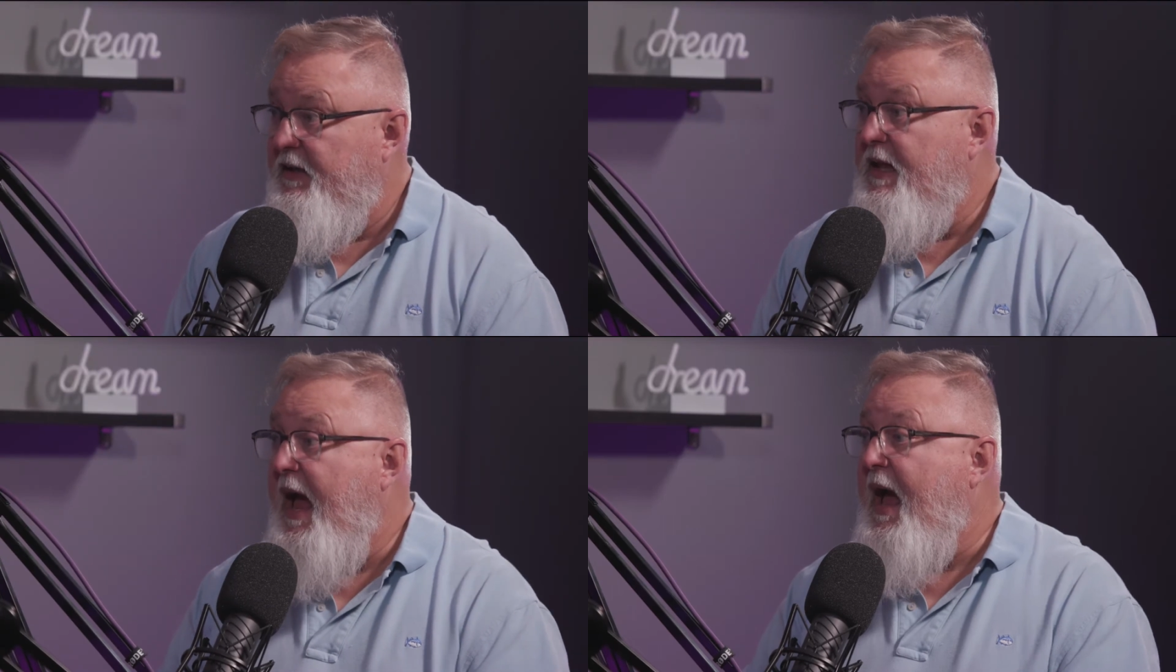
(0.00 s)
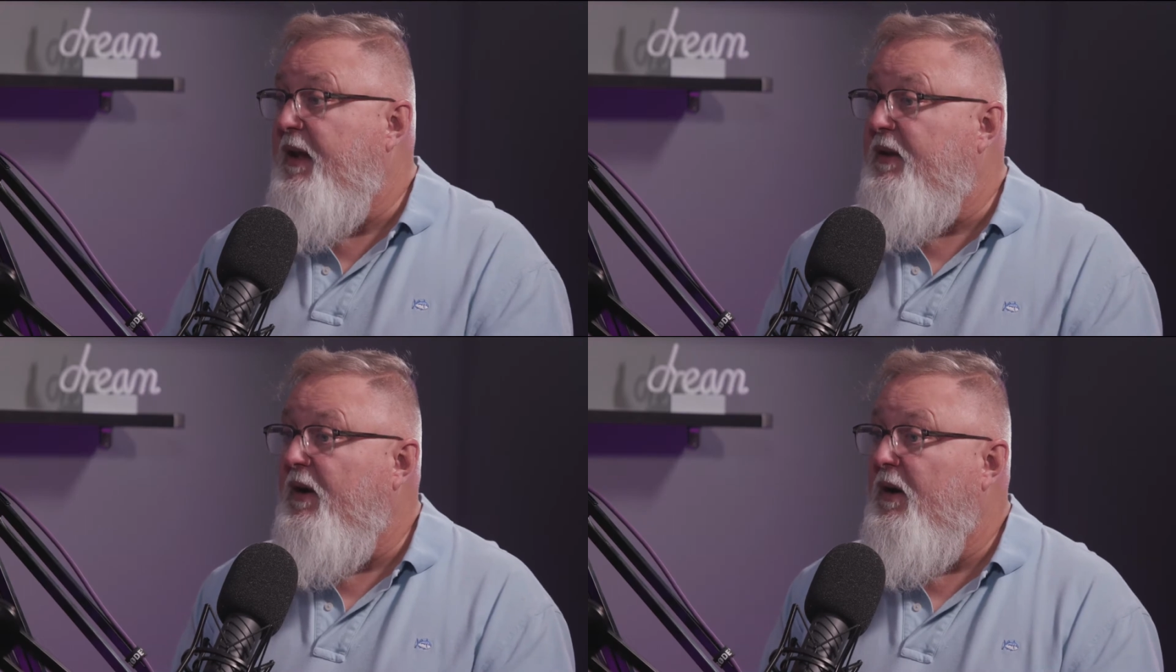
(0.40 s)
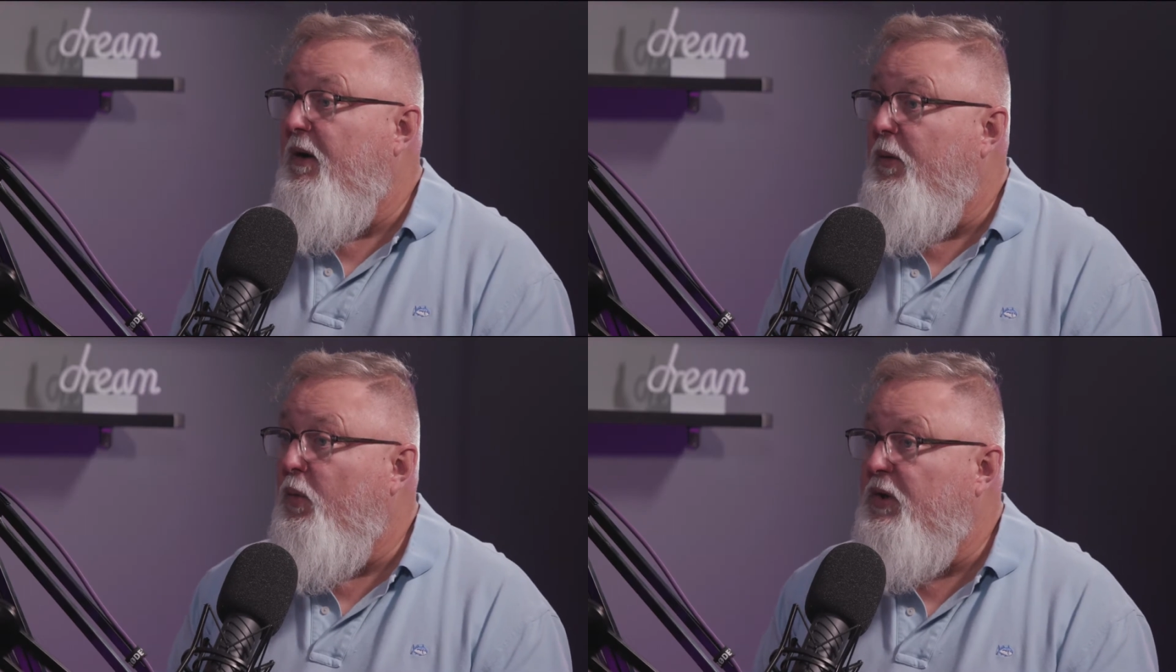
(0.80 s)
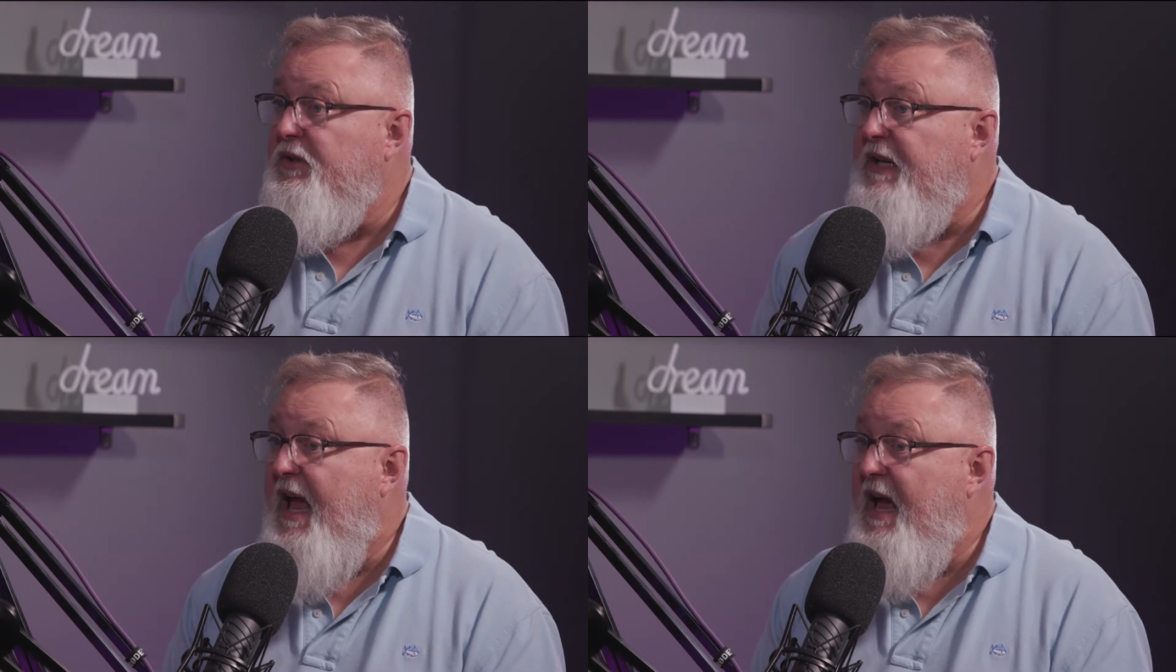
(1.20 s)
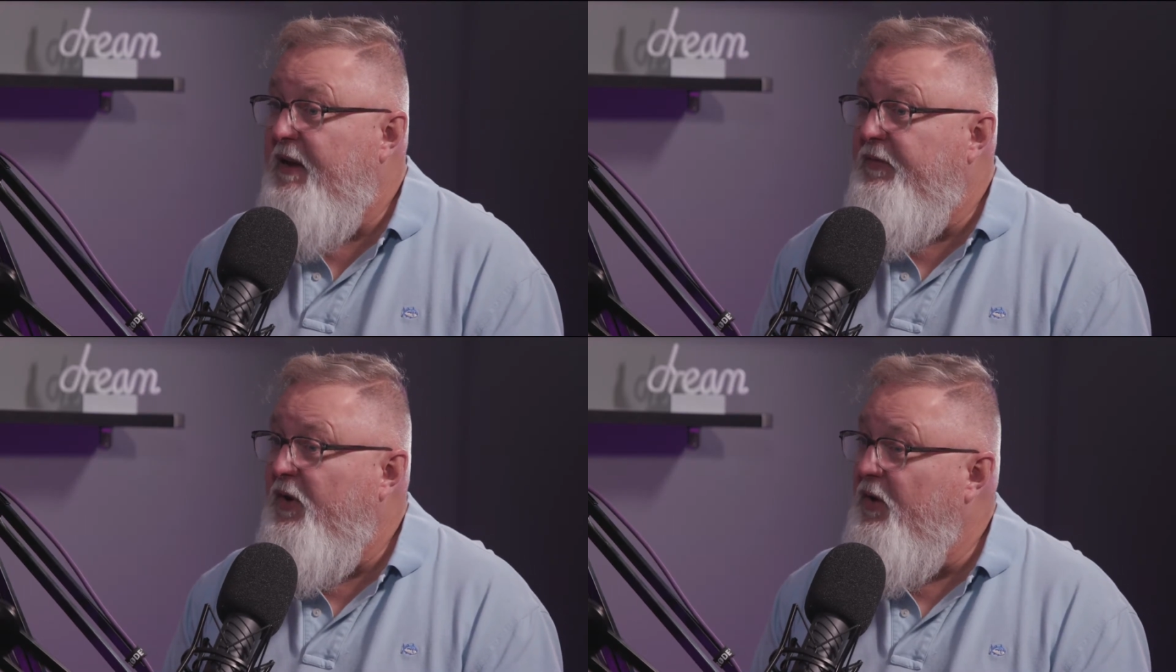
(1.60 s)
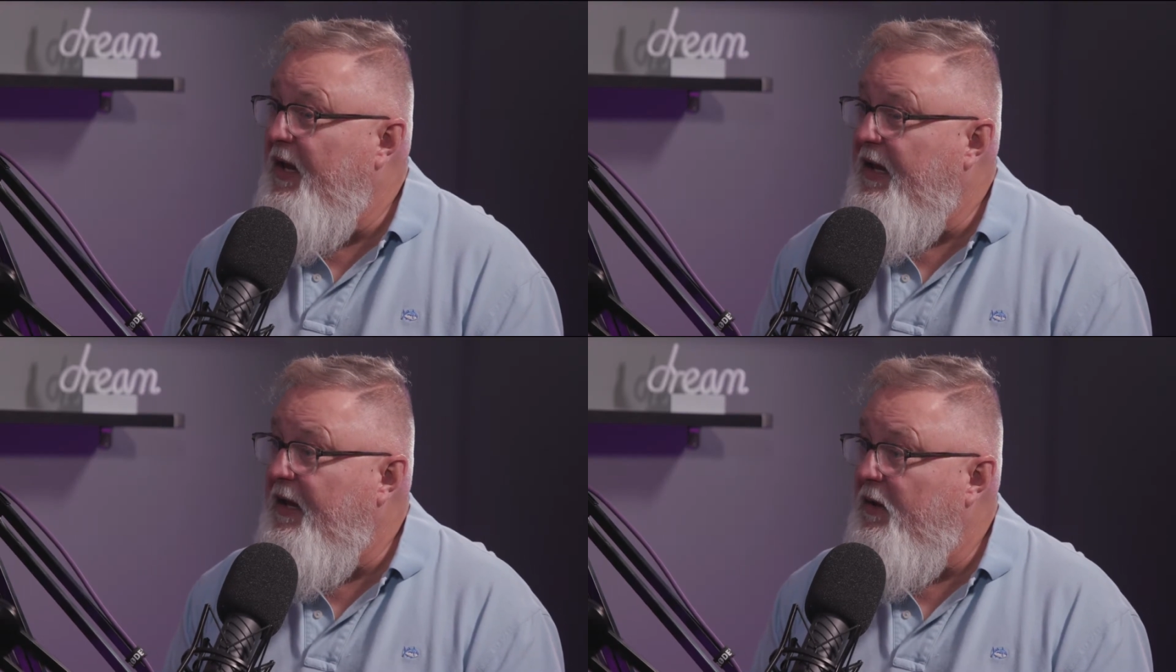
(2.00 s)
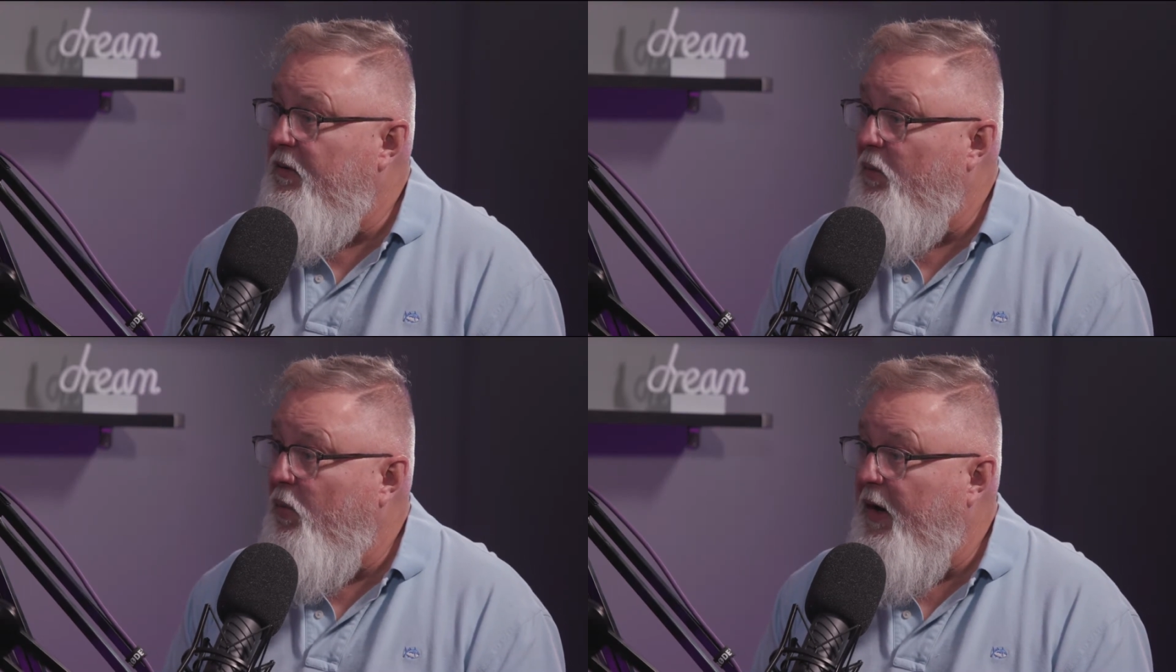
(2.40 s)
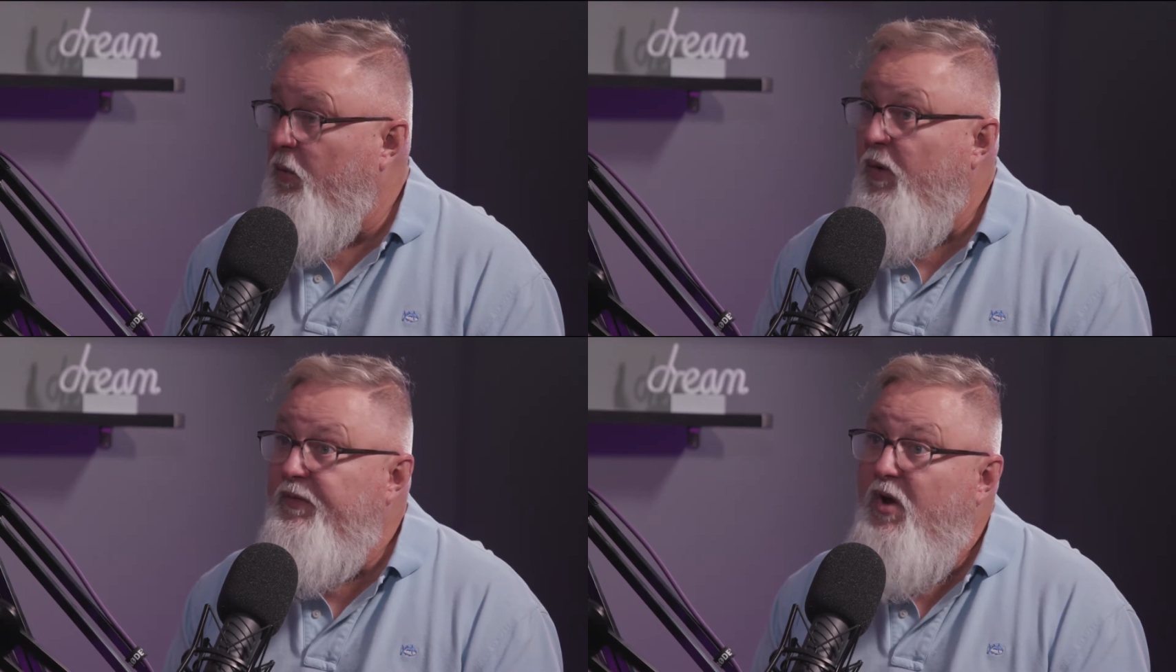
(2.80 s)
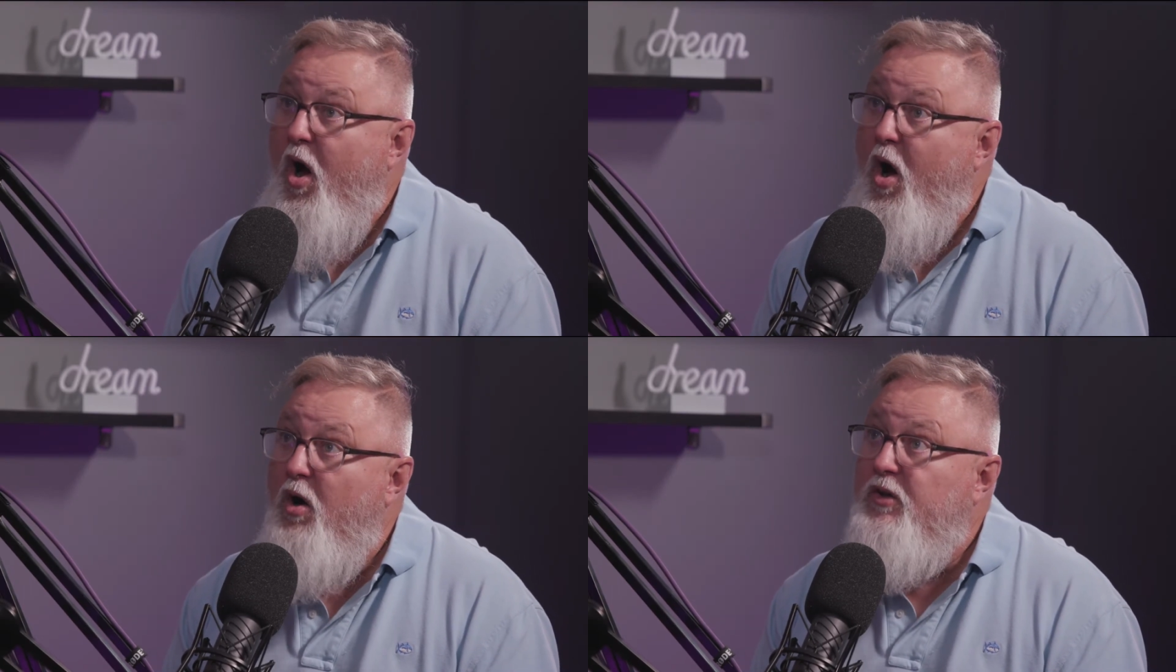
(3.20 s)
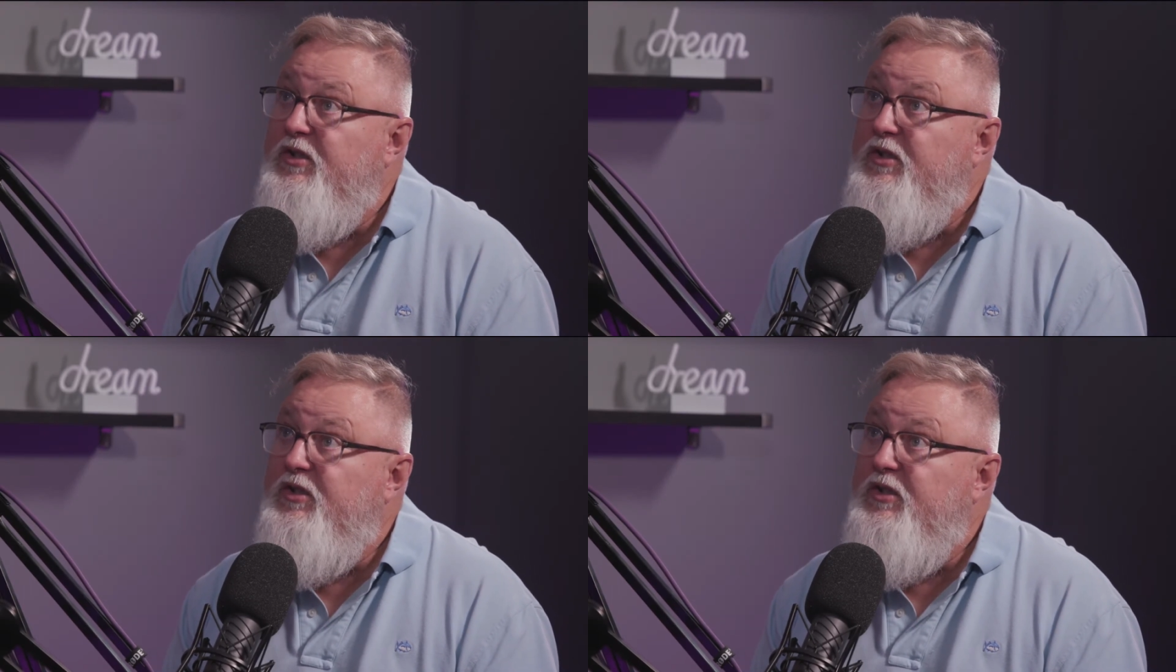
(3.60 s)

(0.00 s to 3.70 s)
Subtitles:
that was kind of unique and weird. We've talked